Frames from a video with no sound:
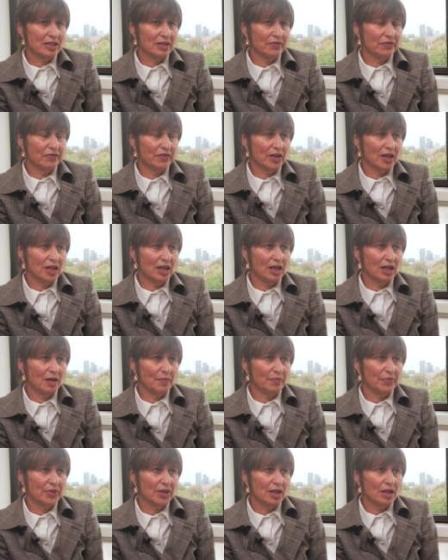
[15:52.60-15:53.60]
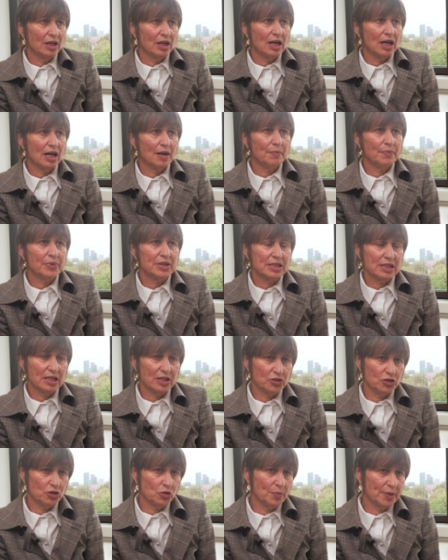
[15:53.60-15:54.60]
of
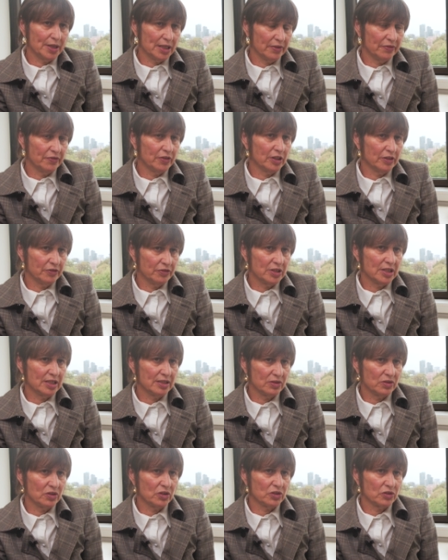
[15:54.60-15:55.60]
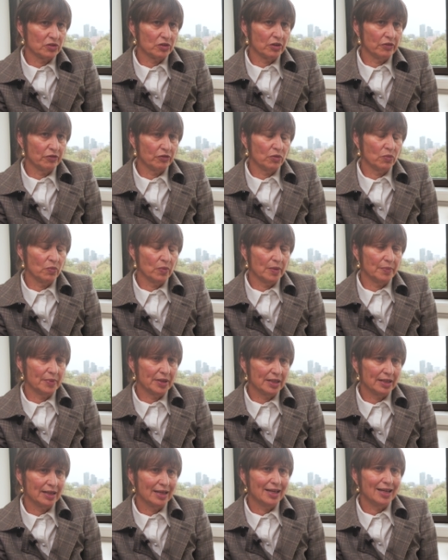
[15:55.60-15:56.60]
potential benefit of testosterone for
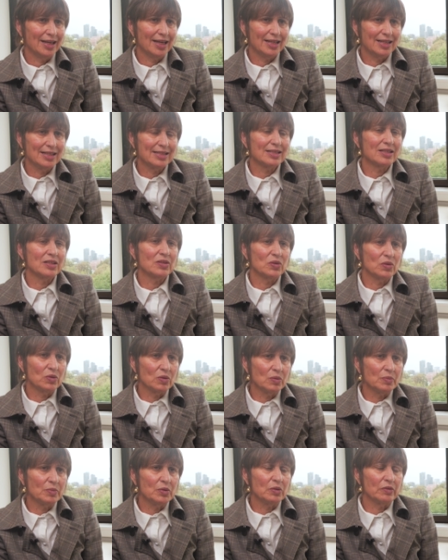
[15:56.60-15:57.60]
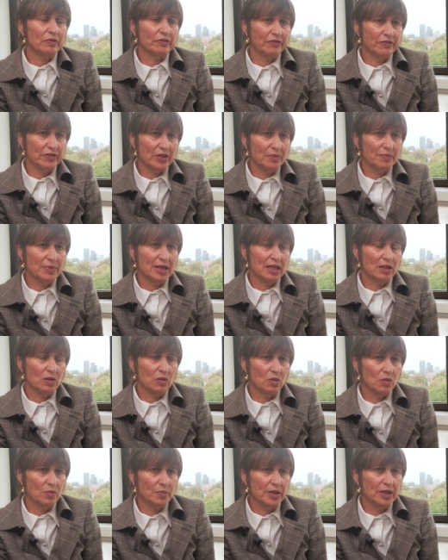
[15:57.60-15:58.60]
women. It is a normal female
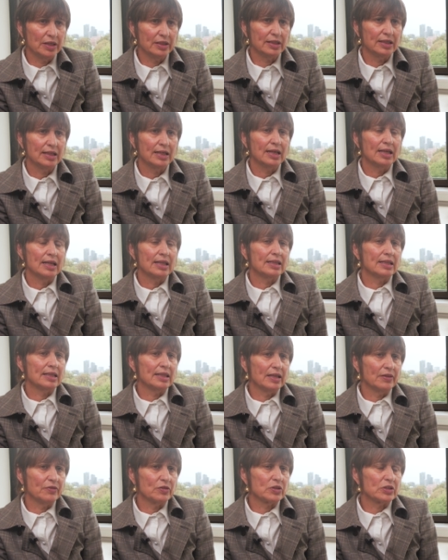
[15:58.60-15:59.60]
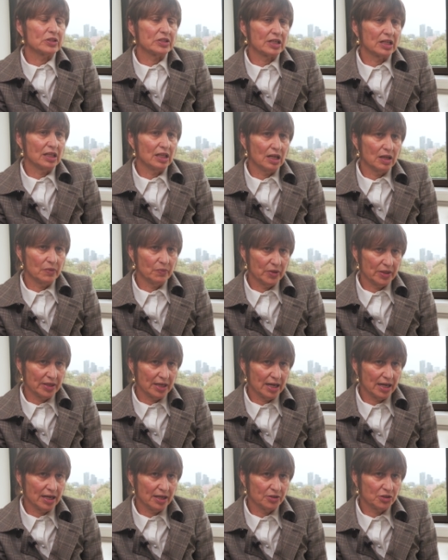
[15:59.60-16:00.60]
hormone. The levels decline with
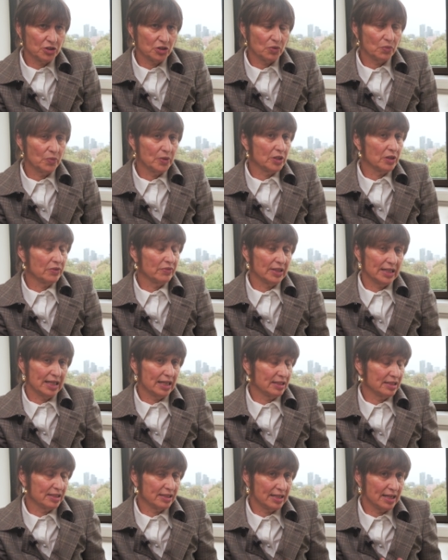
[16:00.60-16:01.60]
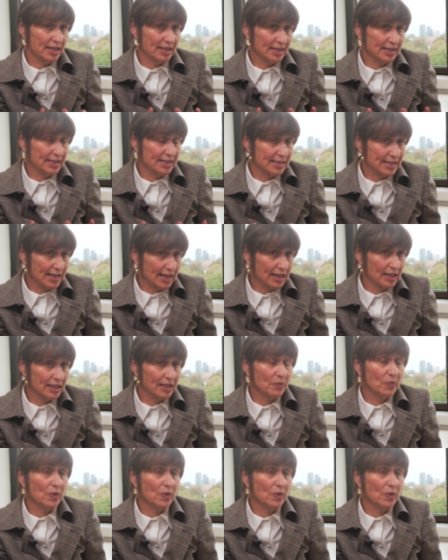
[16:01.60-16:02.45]
age. We don't really understand exactly